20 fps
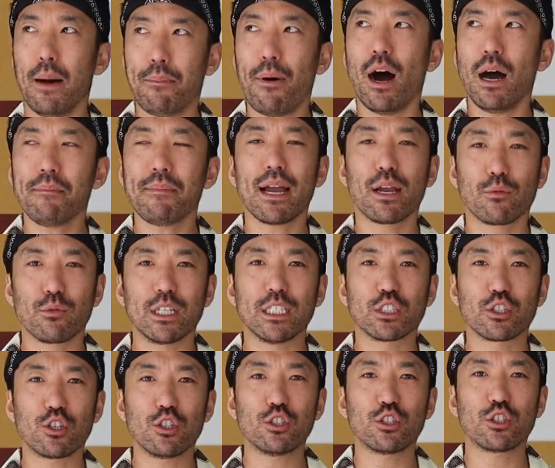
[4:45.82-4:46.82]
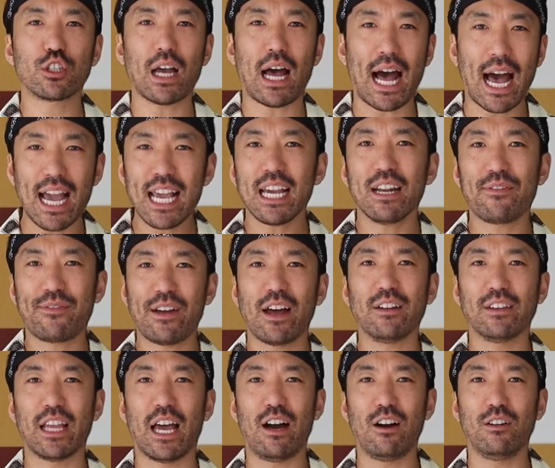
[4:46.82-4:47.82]
Upon my research, I had
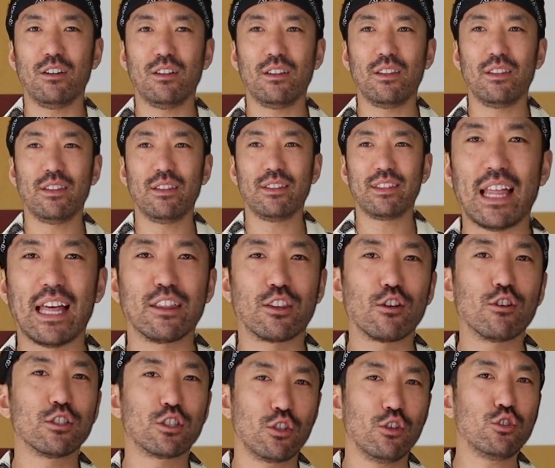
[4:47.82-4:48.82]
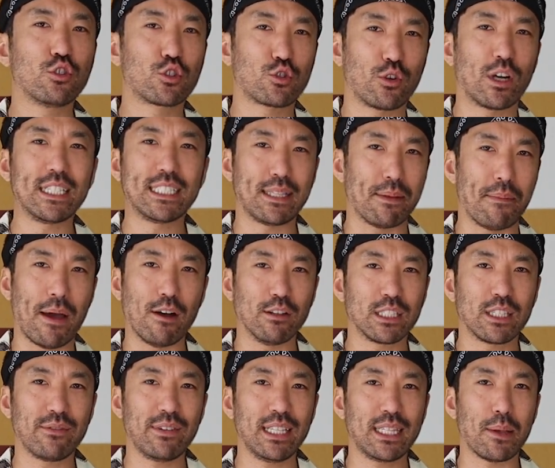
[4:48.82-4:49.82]
found out that there are still trace
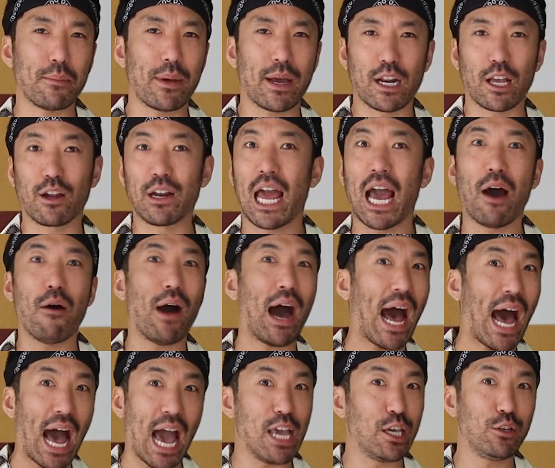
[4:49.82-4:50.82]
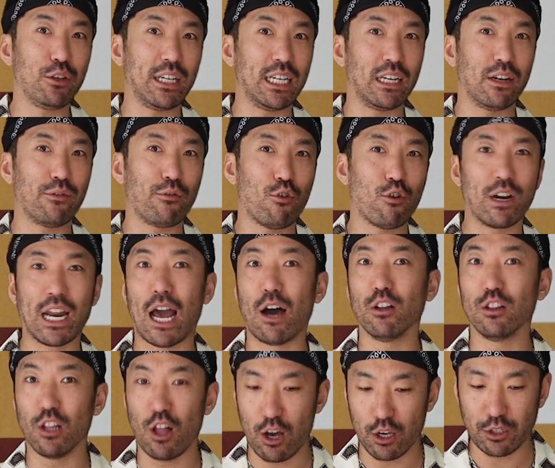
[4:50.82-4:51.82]
amounts of it depending on how high you heat it for and
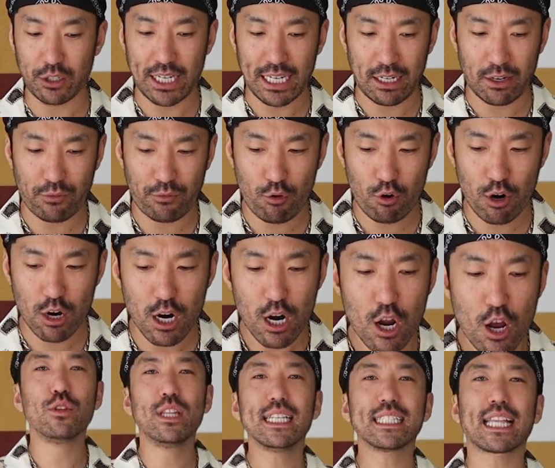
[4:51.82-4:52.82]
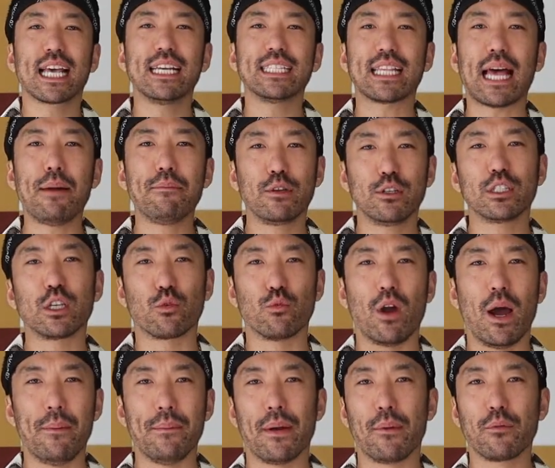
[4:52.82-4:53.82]
how long you heat it for. So in this case, I'm using
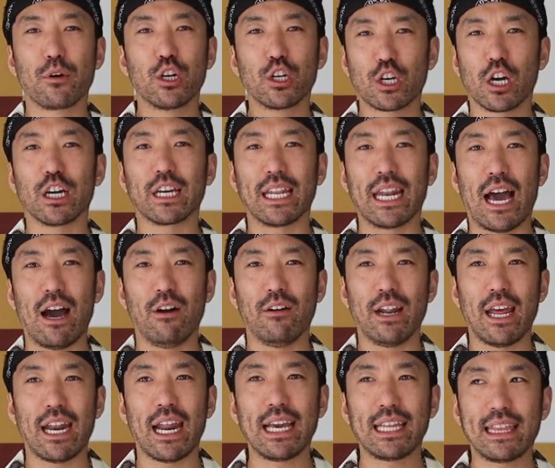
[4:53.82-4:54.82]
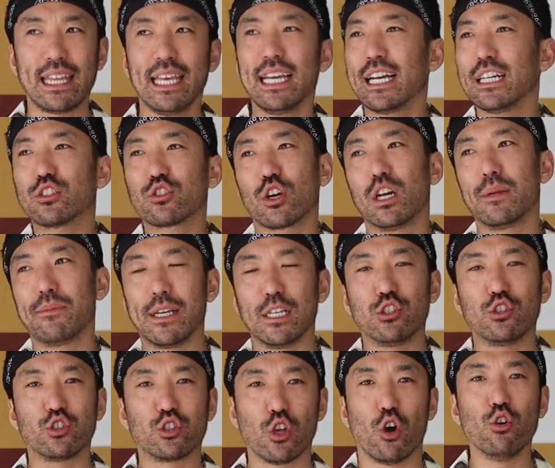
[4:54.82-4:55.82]
rum and I'm gonna cook it out, and I think it's gonna be
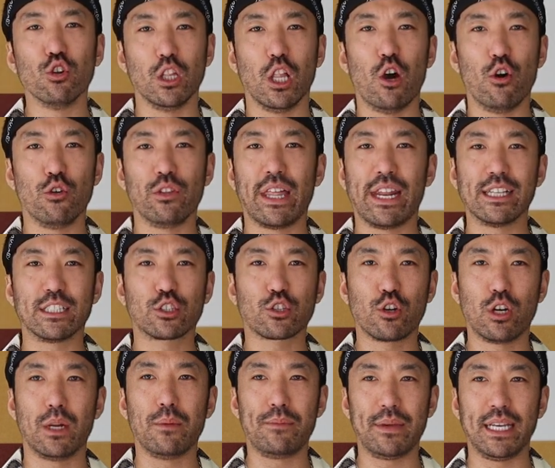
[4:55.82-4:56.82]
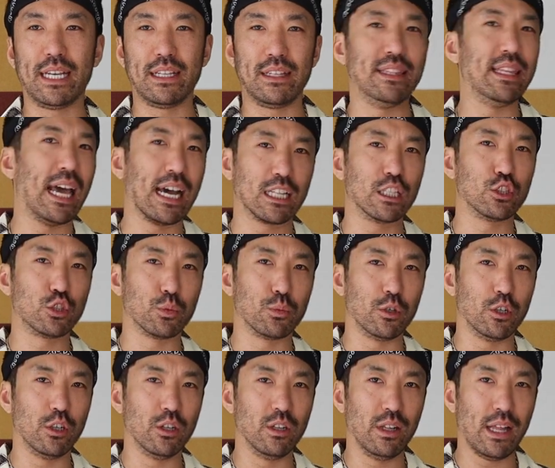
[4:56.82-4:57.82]
so low that it's gonna be
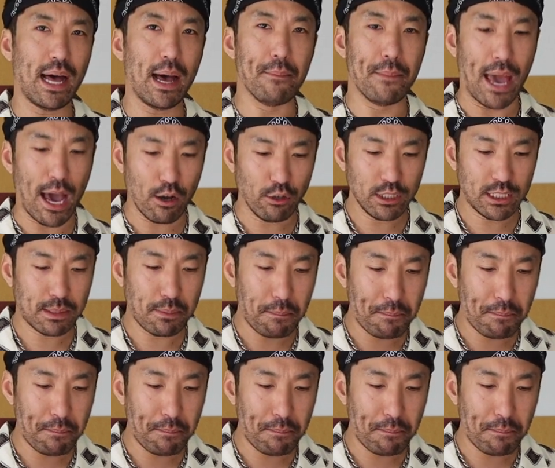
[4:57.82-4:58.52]
negligible amounts.